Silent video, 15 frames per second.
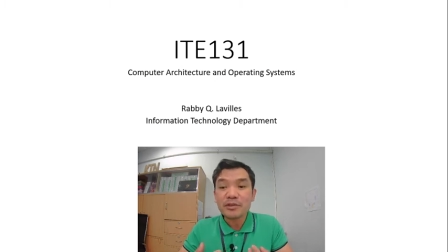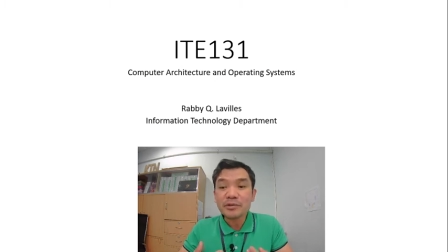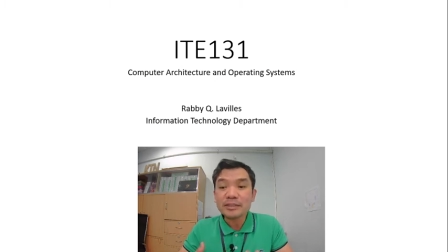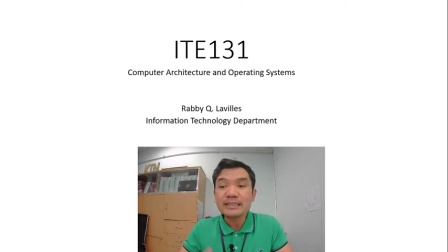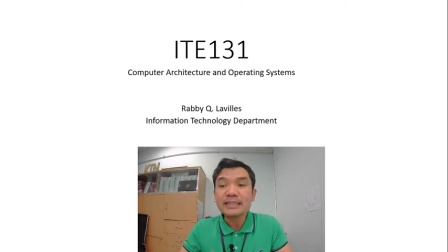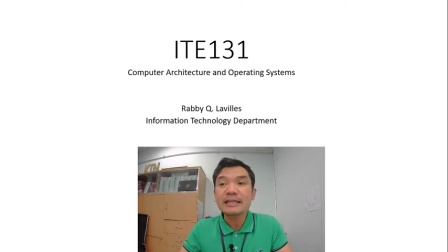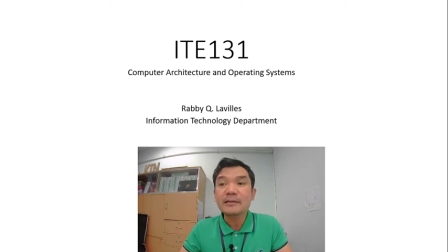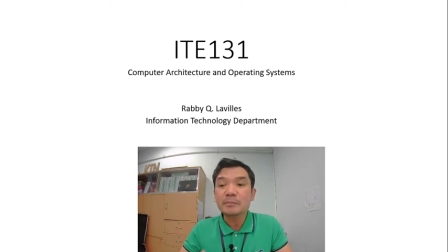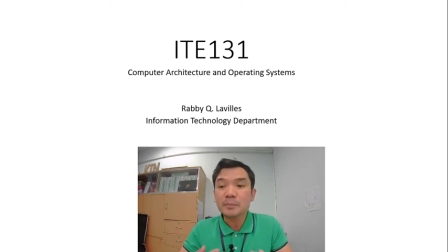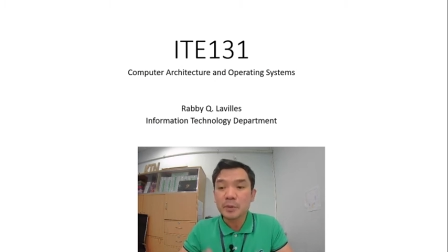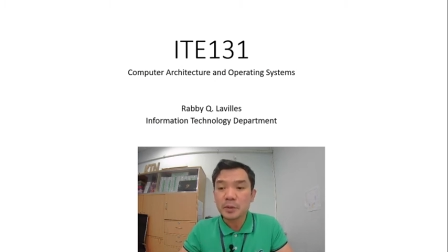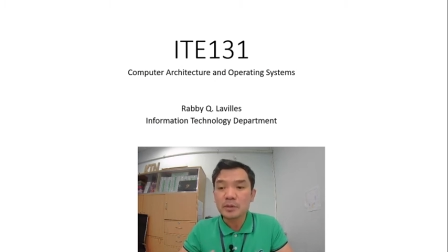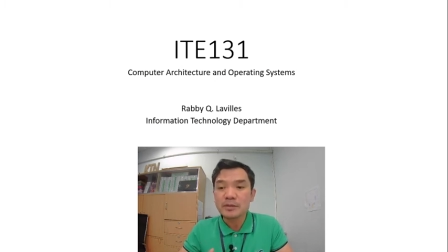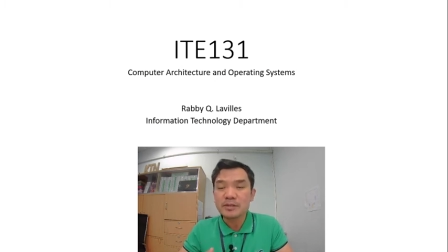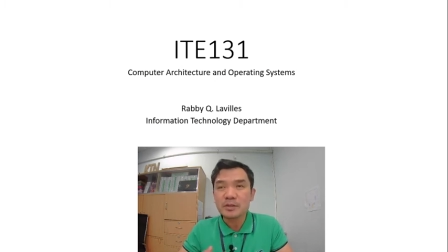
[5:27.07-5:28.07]
theoretical
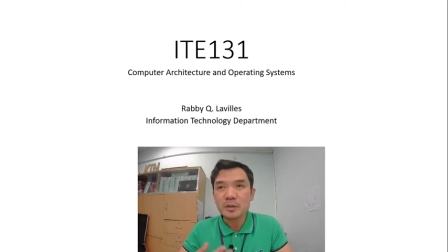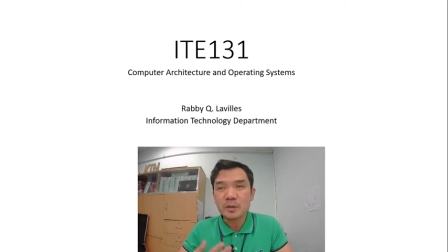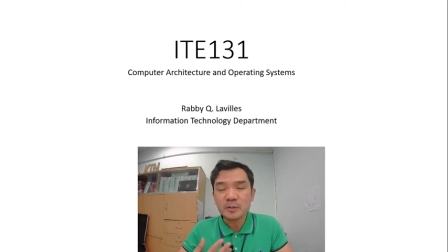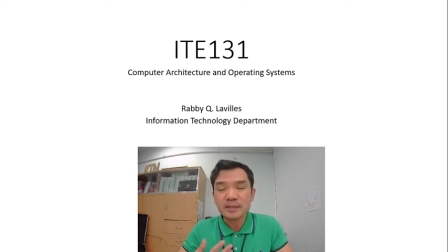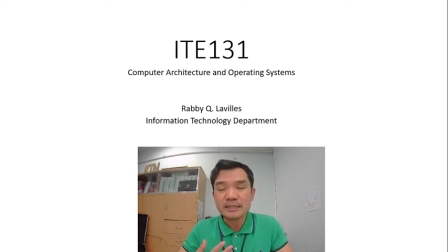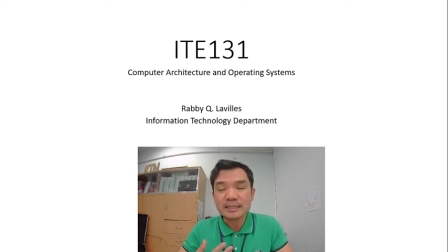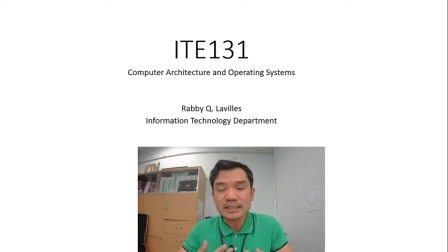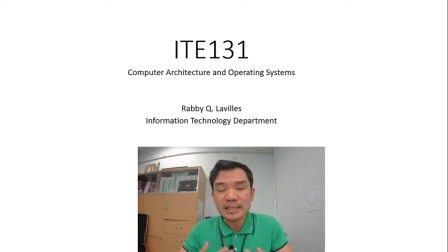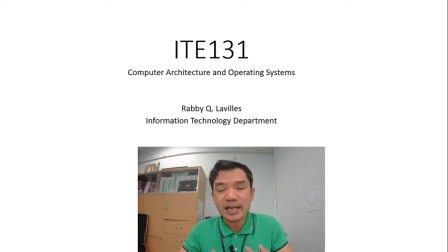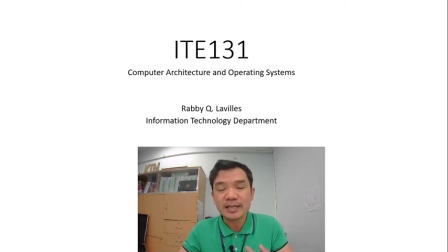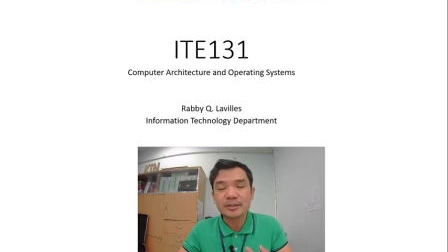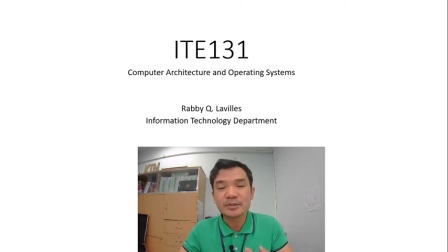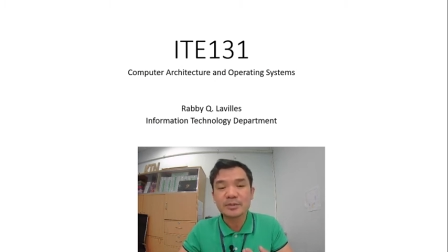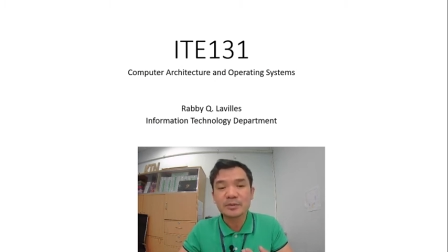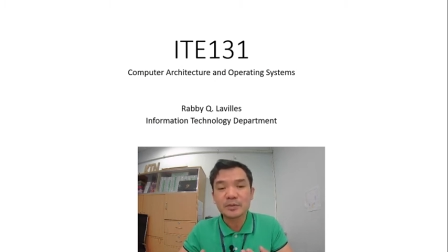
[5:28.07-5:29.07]
book, so we'll
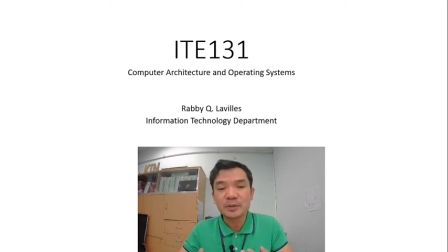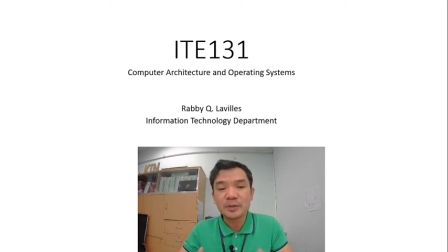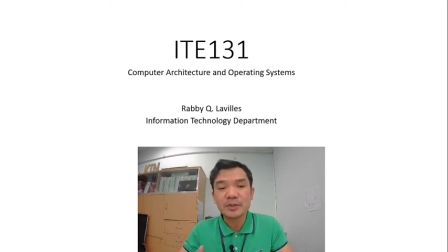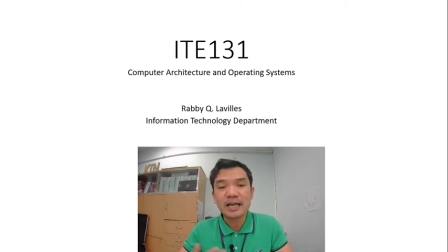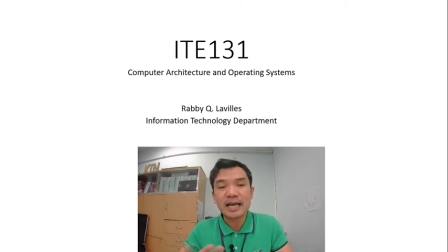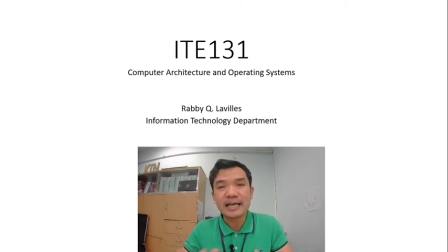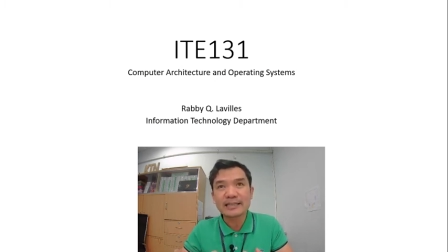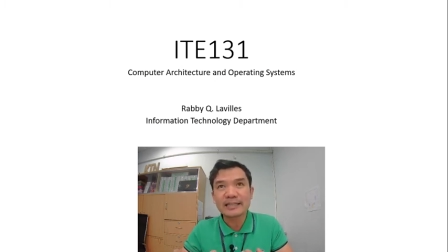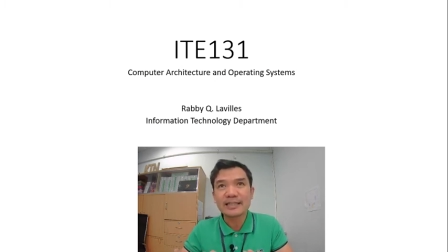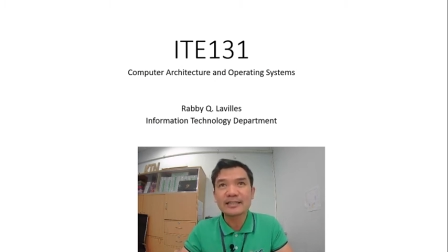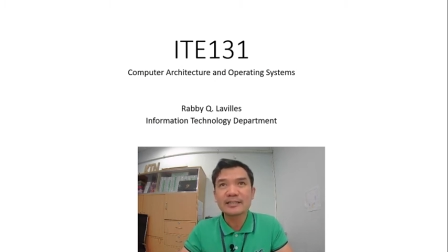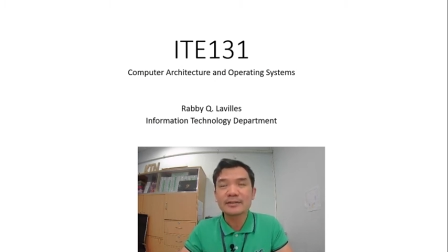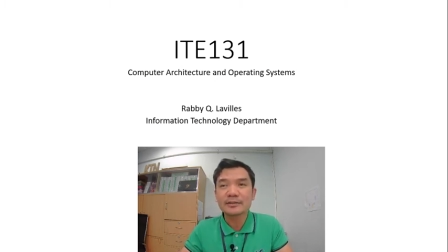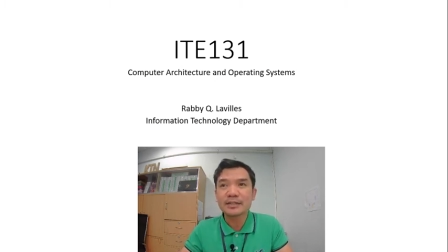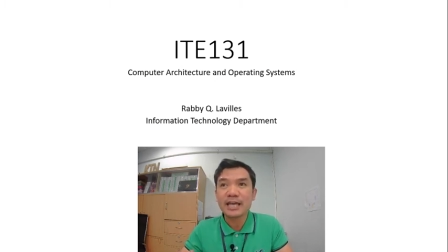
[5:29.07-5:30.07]
try to look at
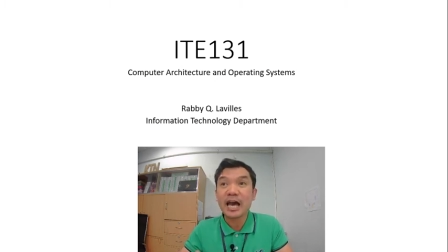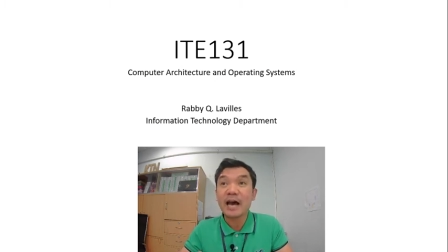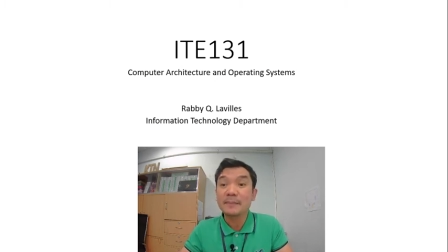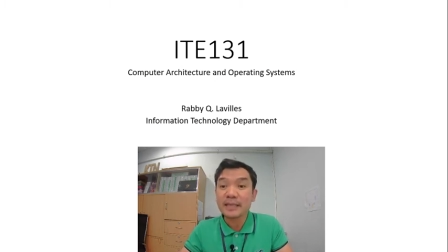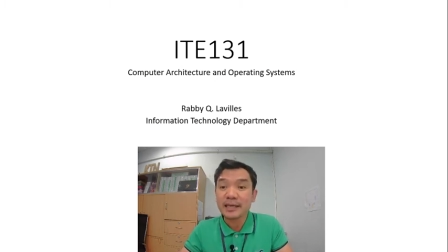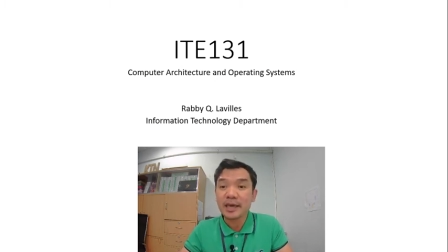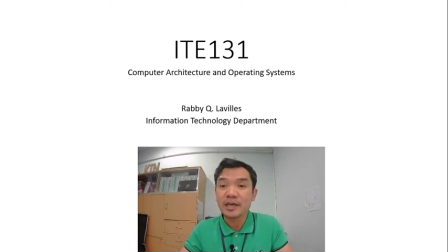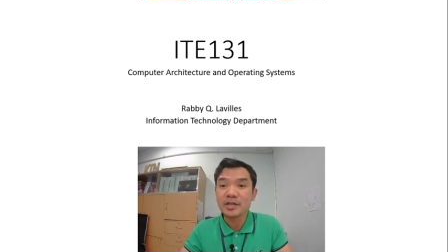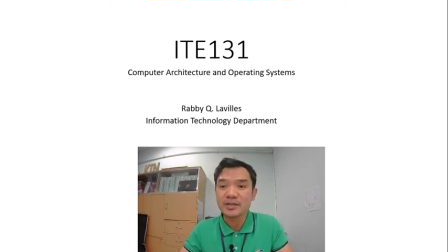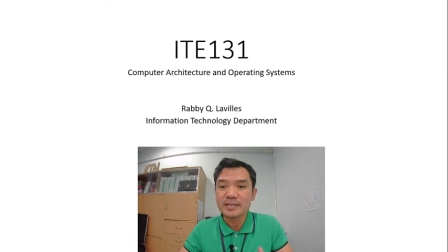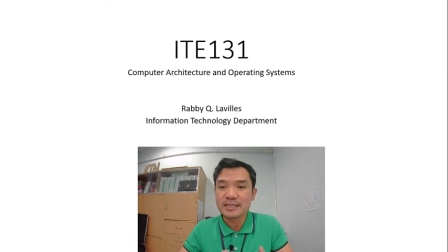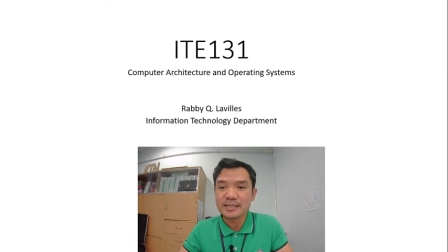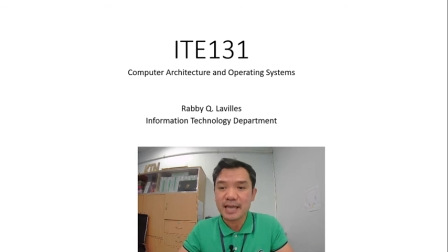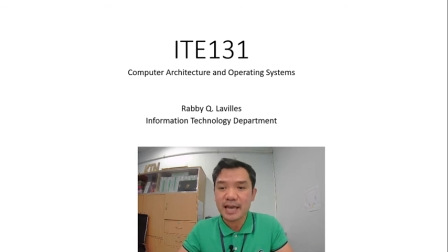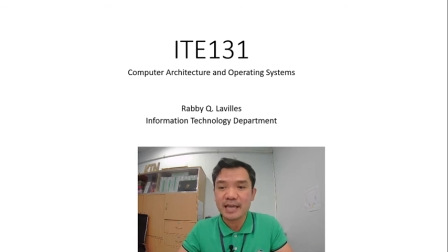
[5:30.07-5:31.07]
into the
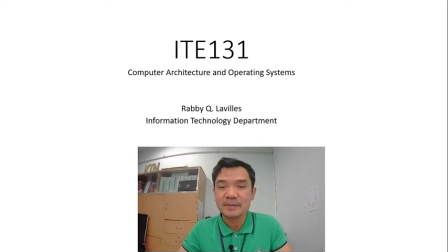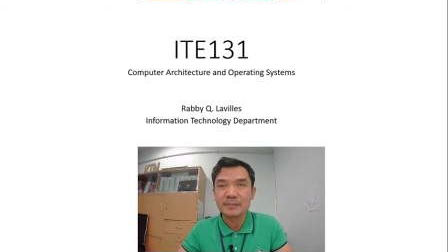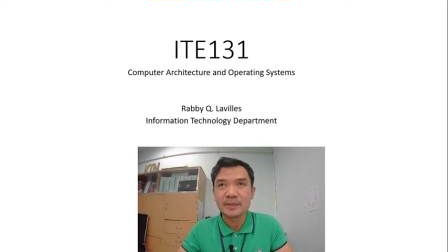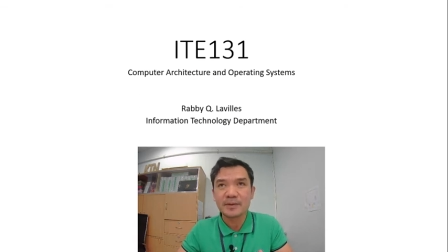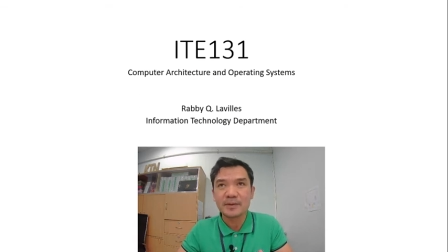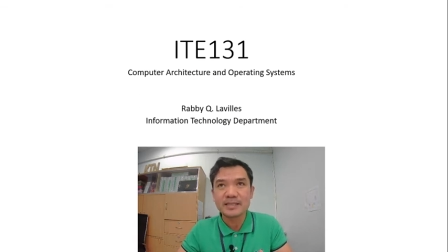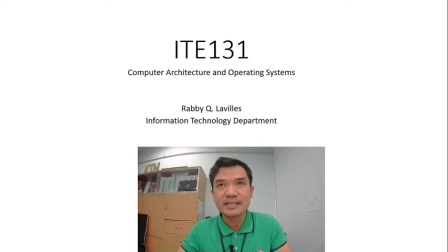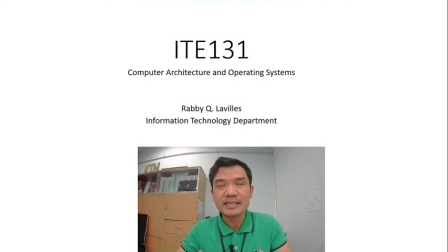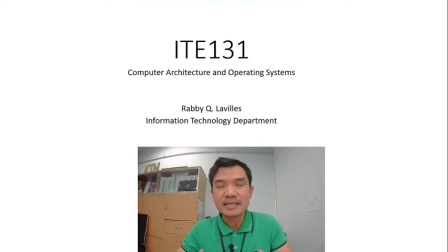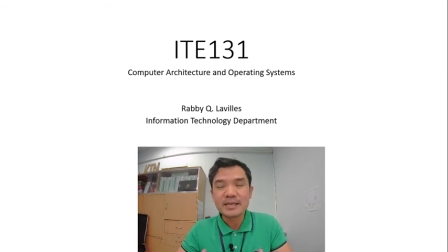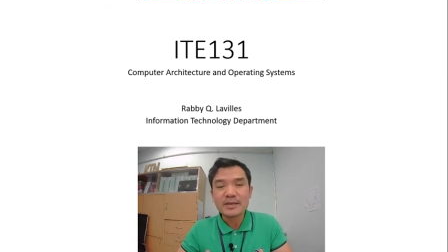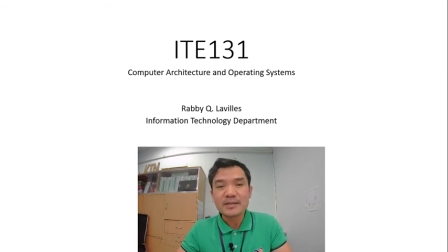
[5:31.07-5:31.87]
application side because